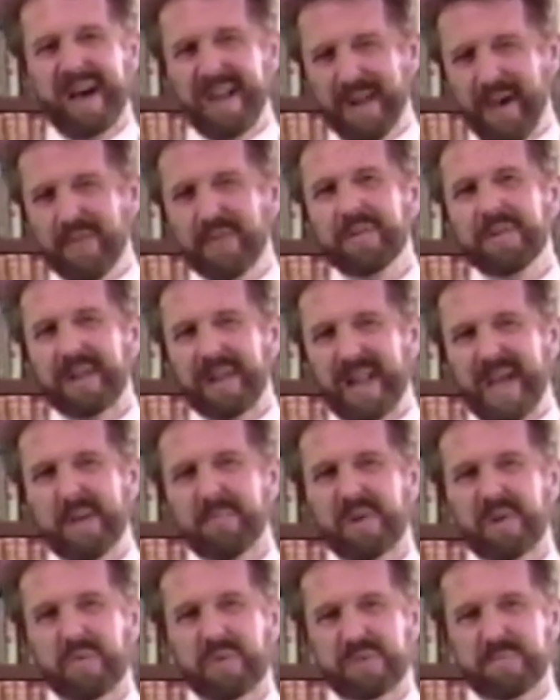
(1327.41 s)
another
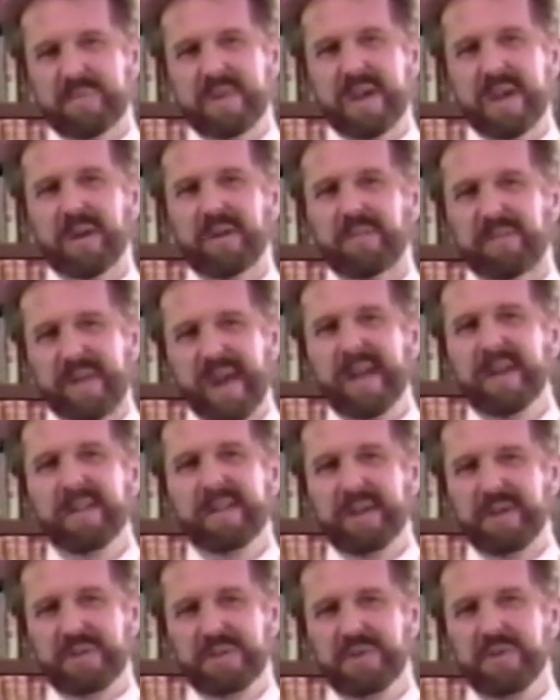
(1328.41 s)
dilemma was being
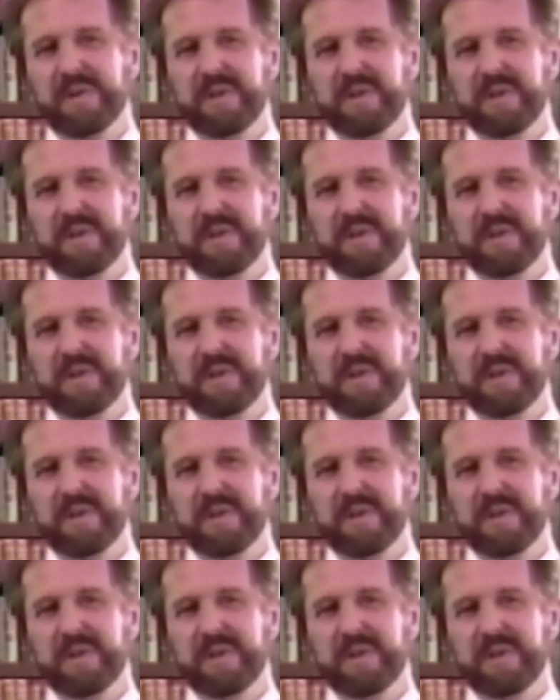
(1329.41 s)
created in